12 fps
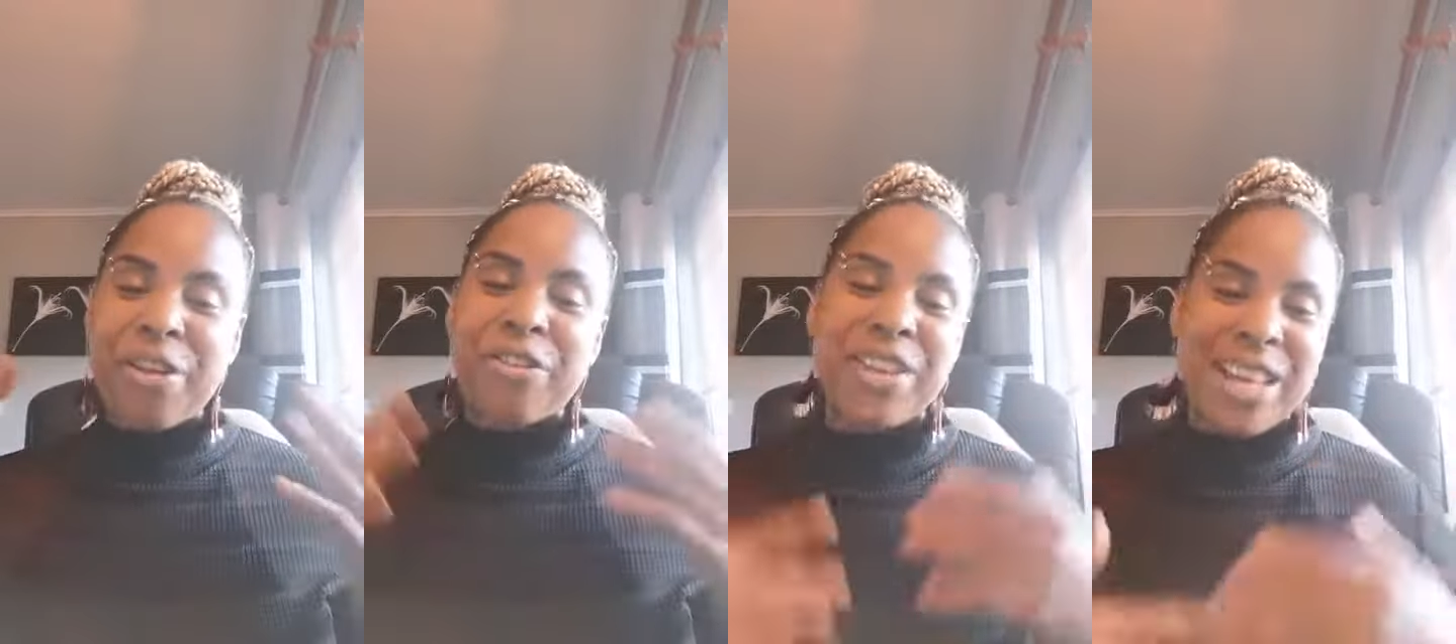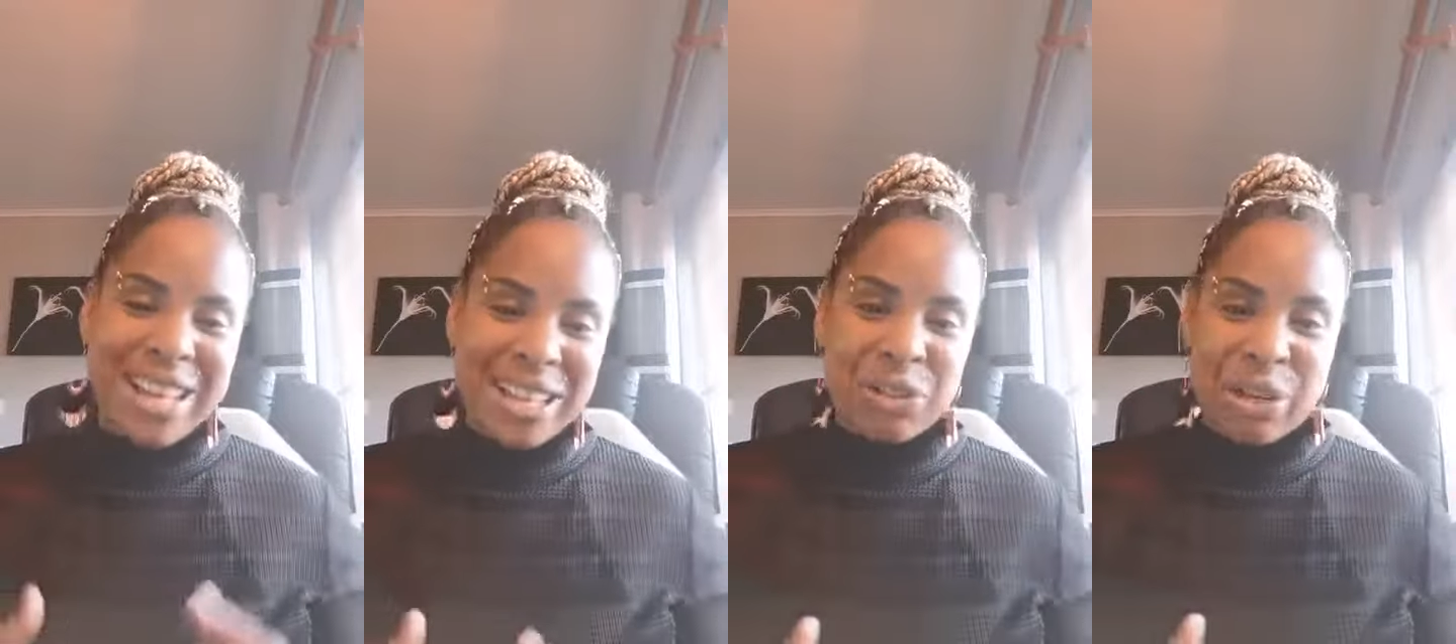for your
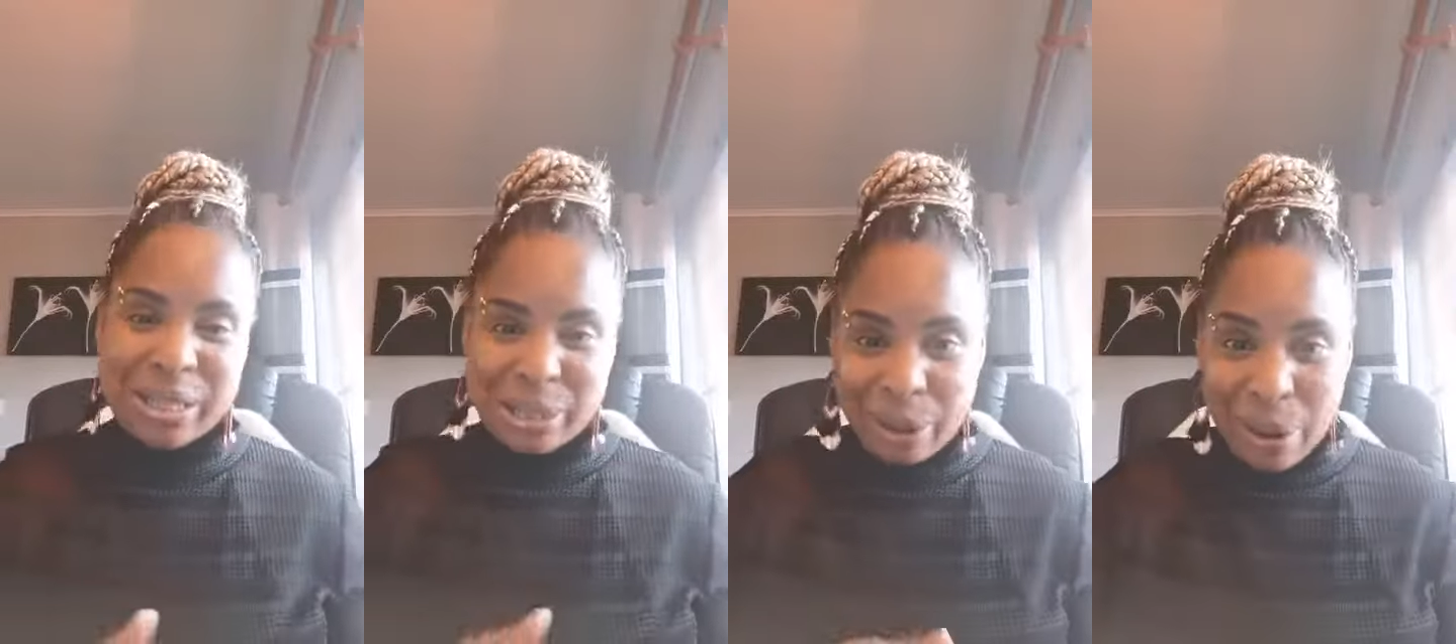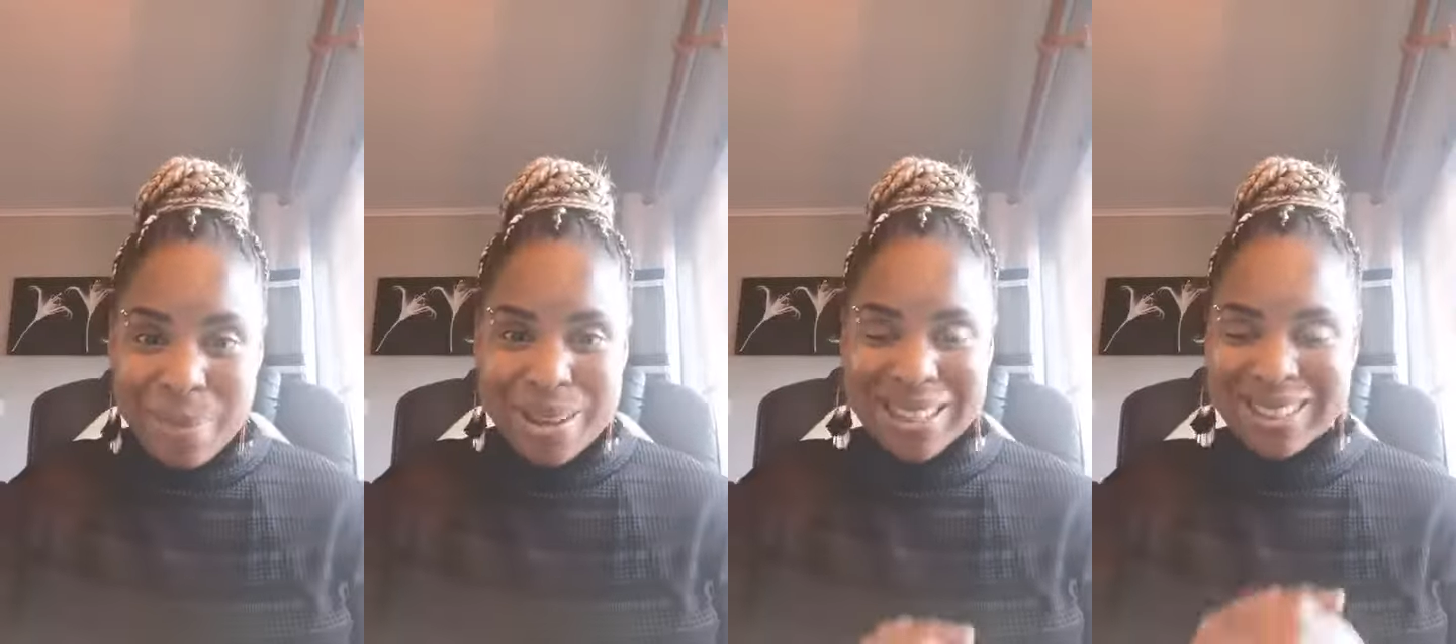interests and
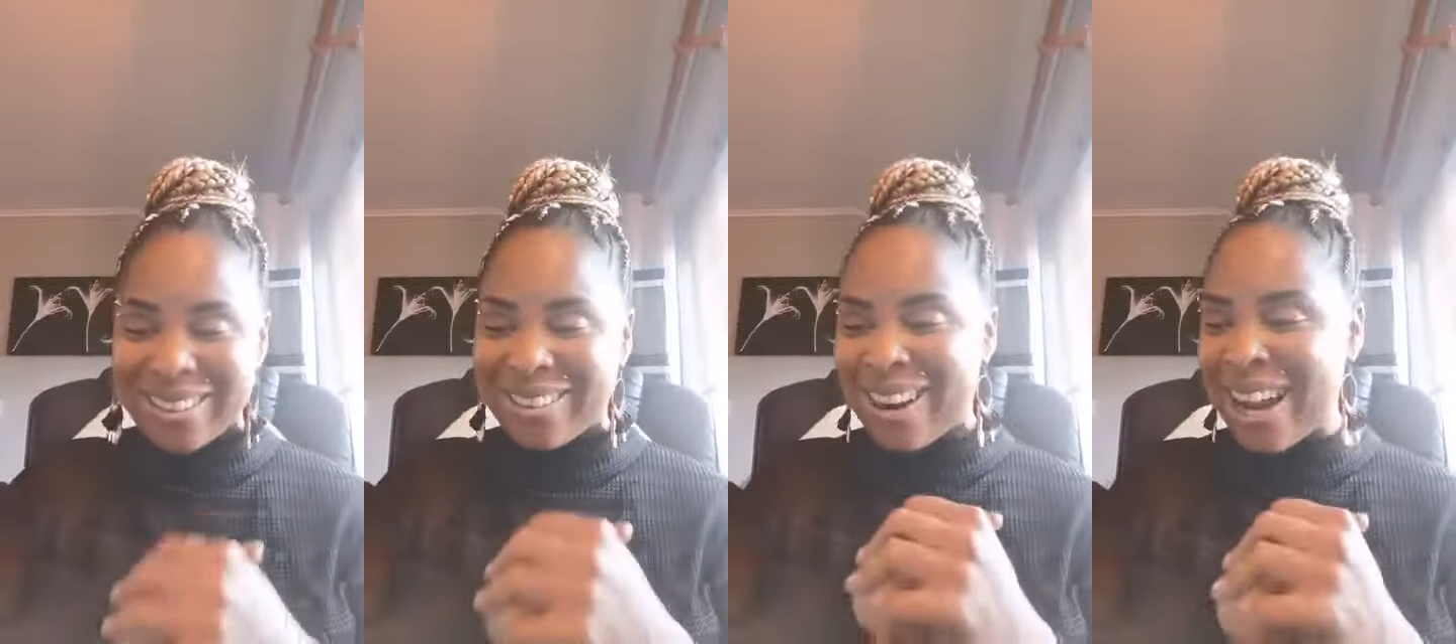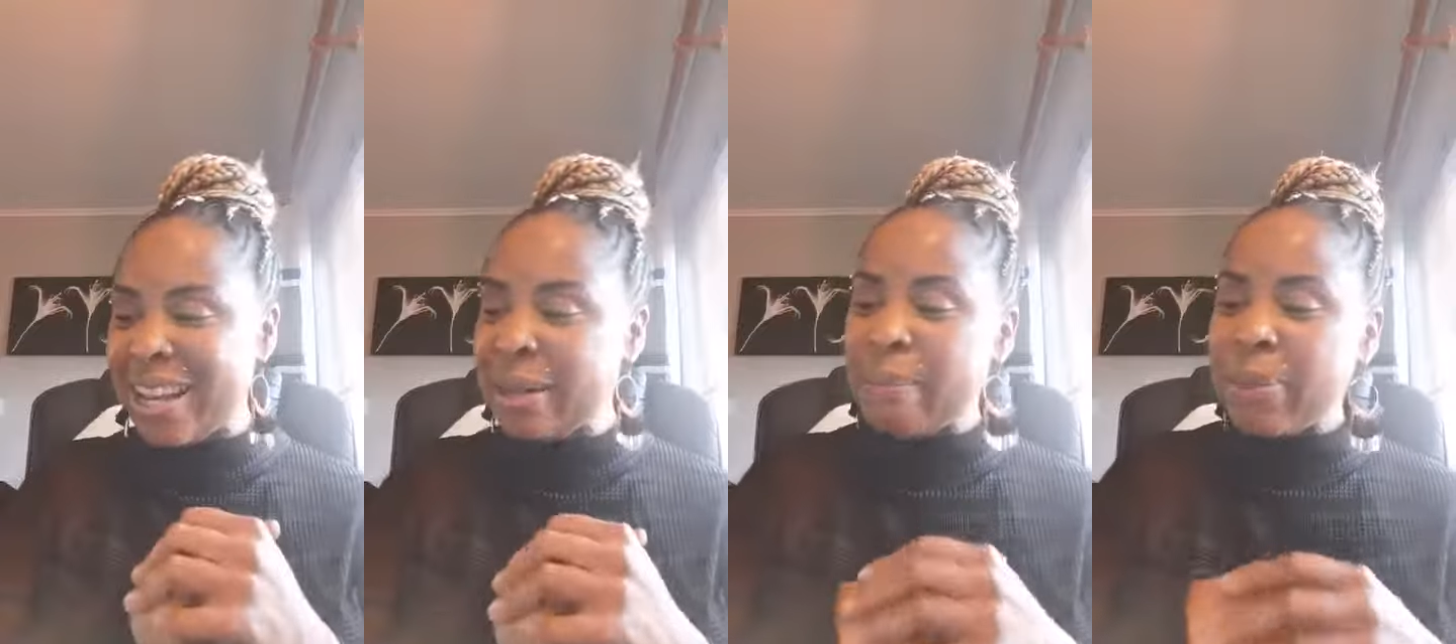hobbies, all
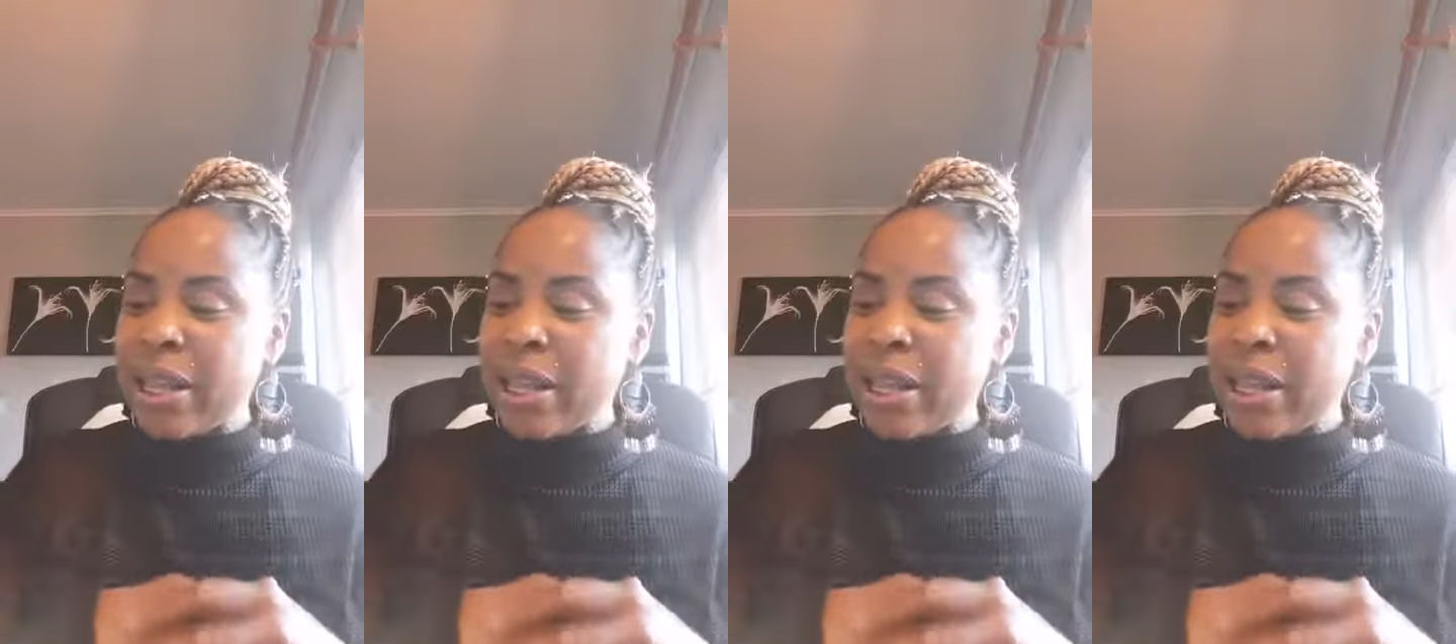right?